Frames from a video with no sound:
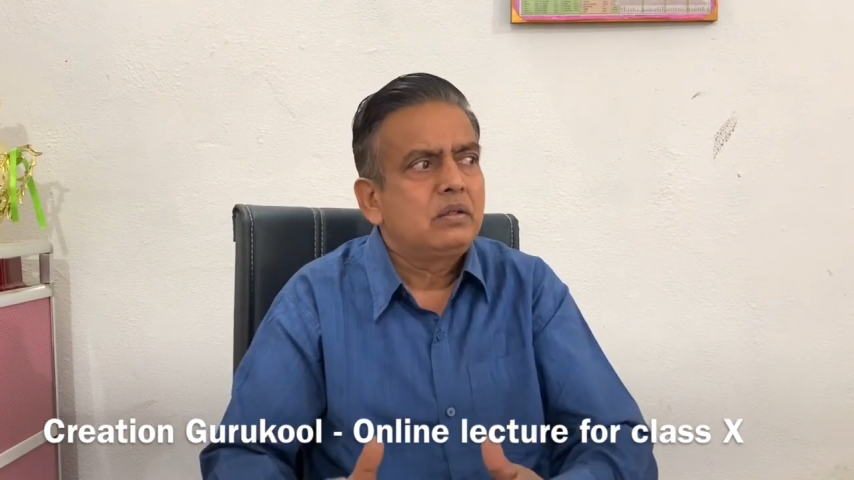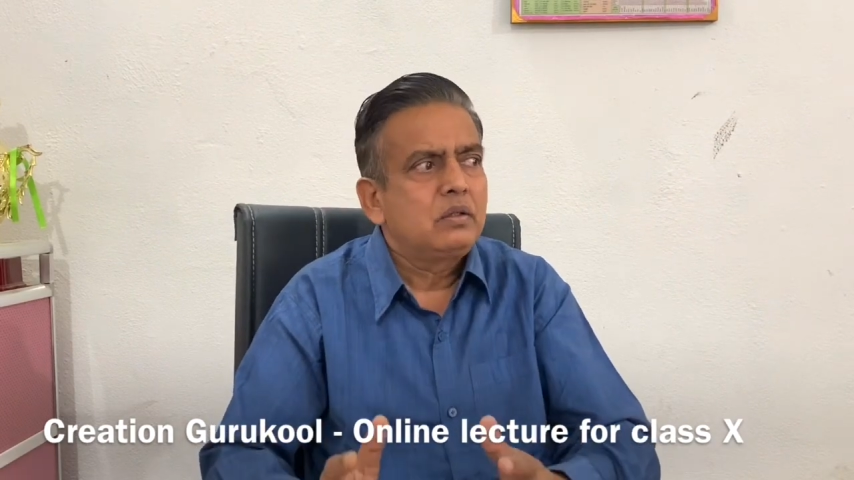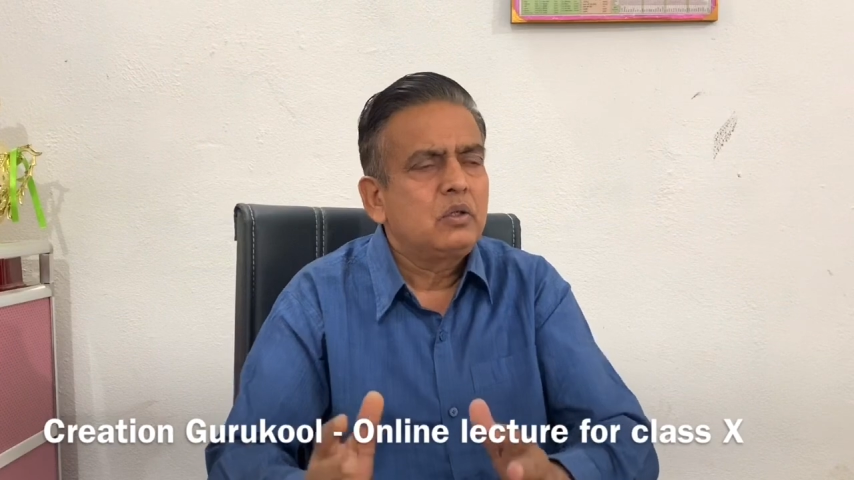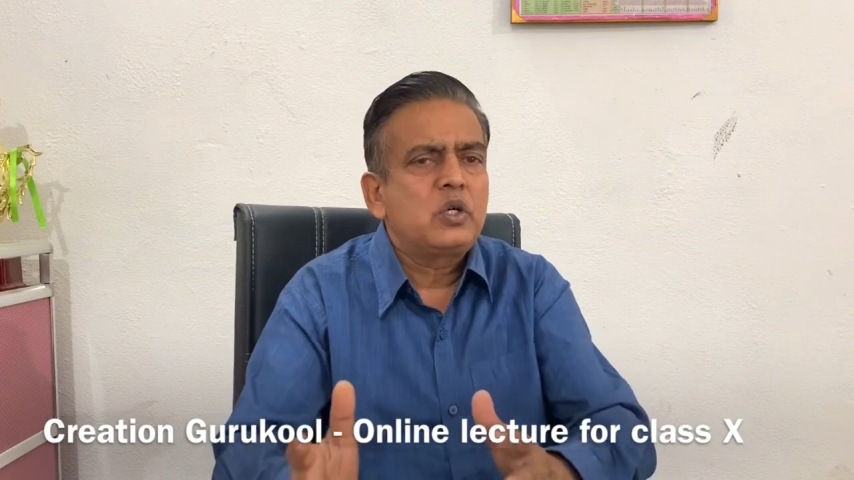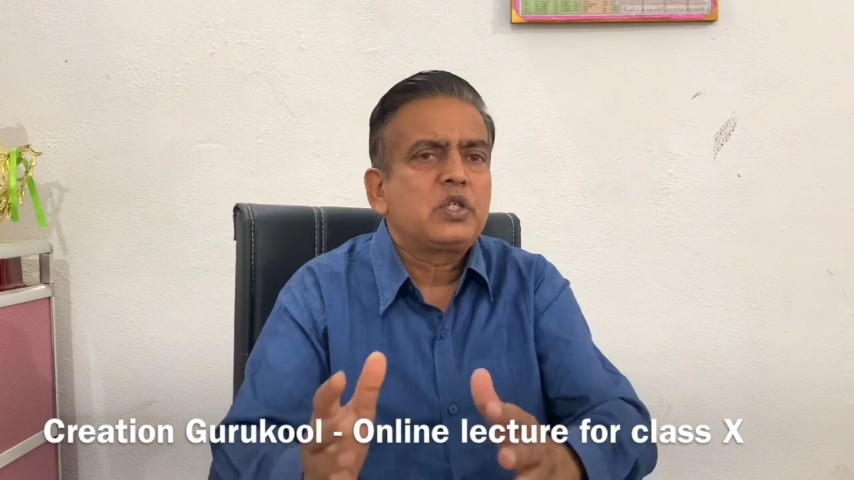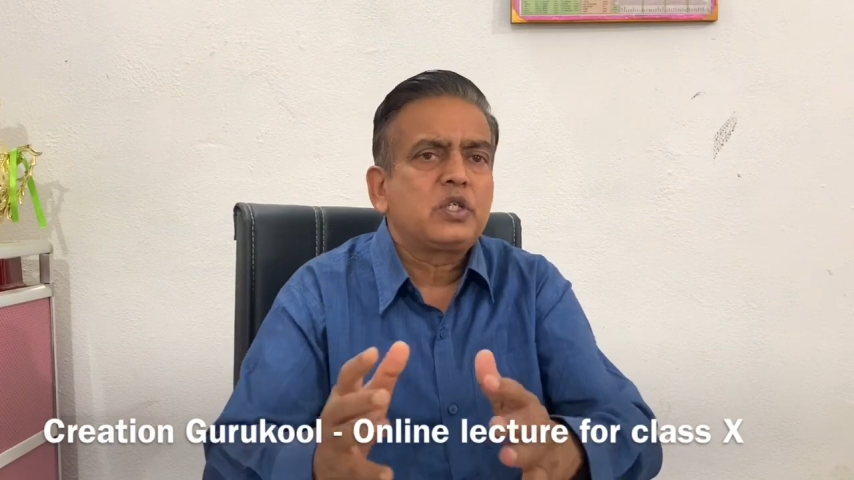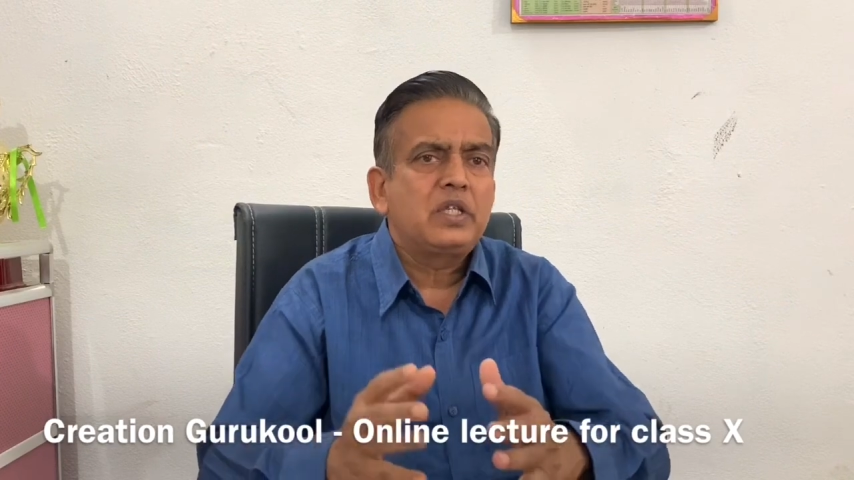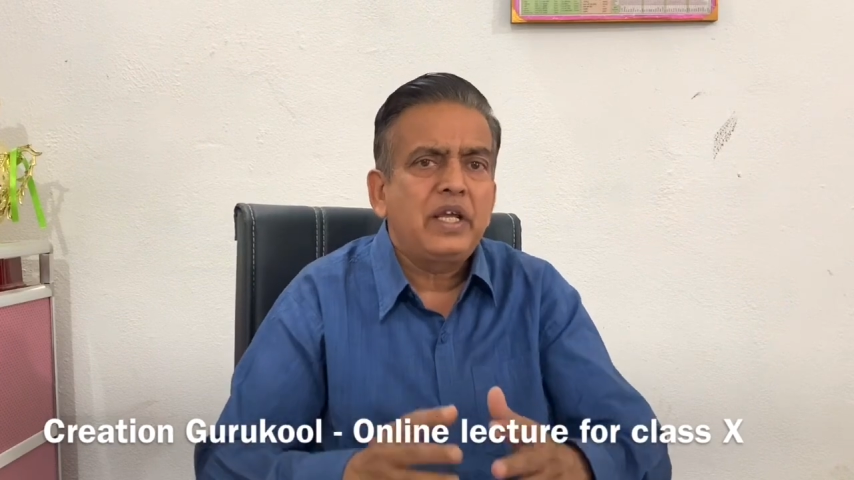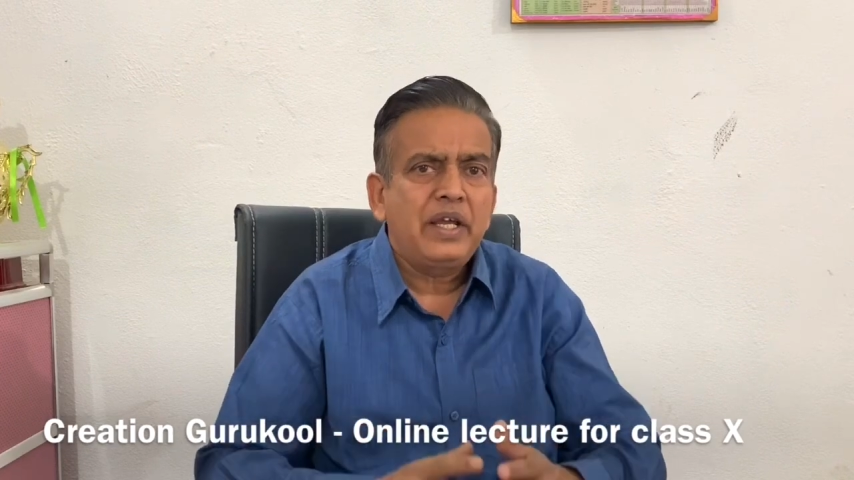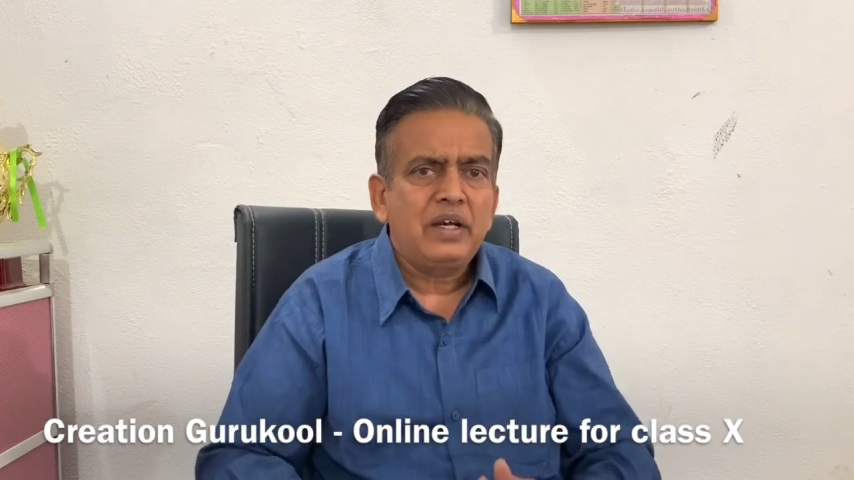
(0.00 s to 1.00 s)
goods
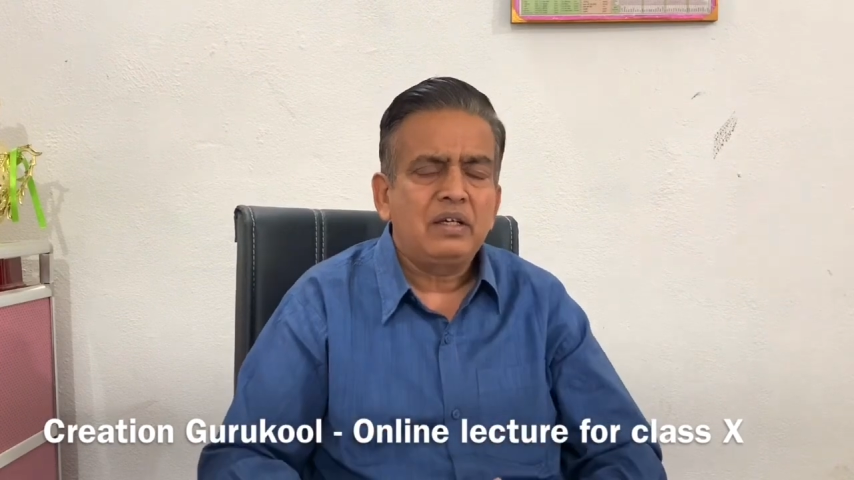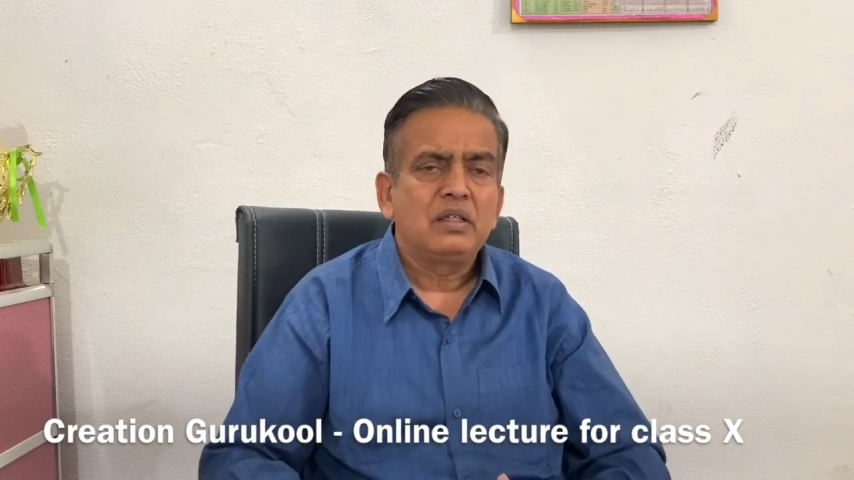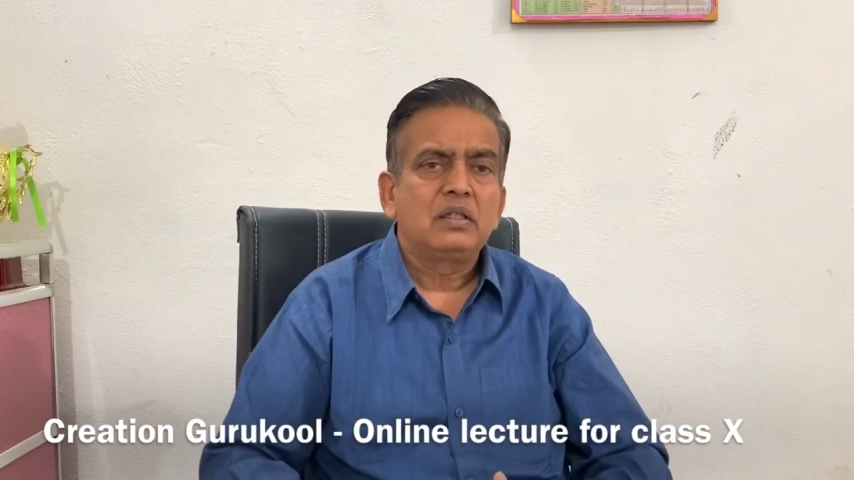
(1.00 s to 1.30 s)
there